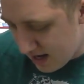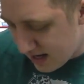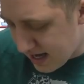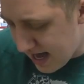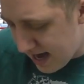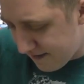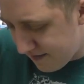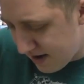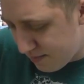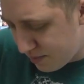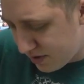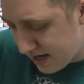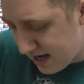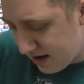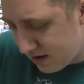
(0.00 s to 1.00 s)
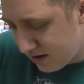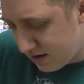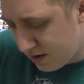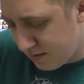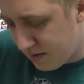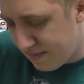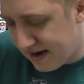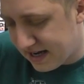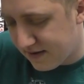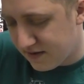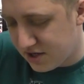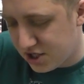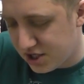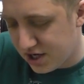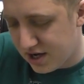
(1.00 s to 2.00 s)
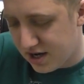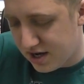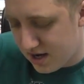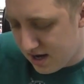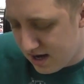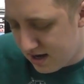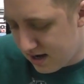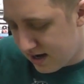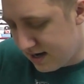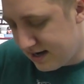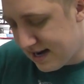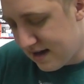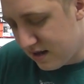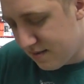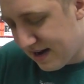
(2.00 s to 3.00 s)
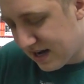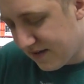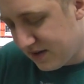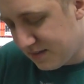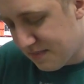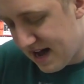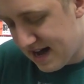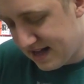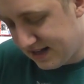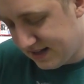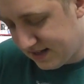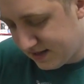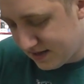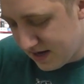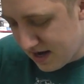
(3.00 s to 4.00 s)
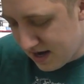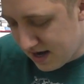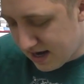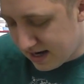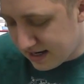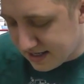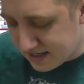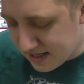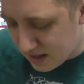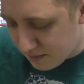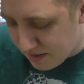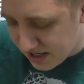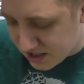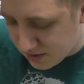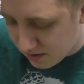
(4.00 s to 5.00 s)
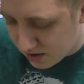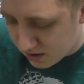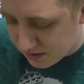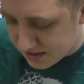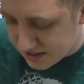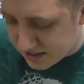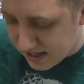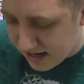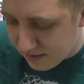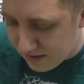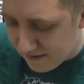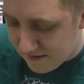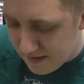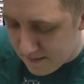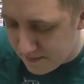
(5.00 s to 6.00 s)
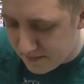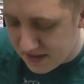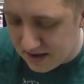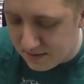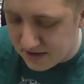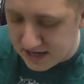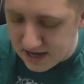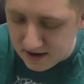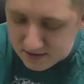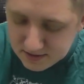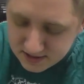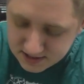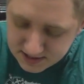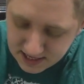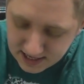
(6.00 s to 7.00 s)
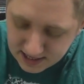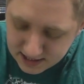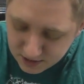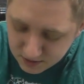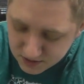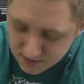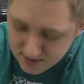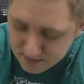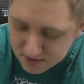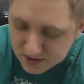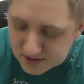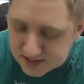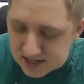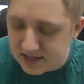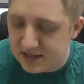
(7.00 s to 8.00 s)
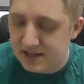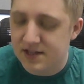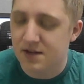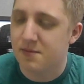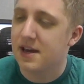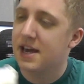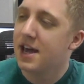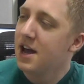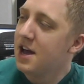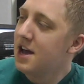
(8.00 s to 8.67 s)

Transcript: Yeah, if I put it up the back of his shirt and down the back of his pants, at least then the picture will always stay with him. There we go. Because then I can always remember who sent it to me.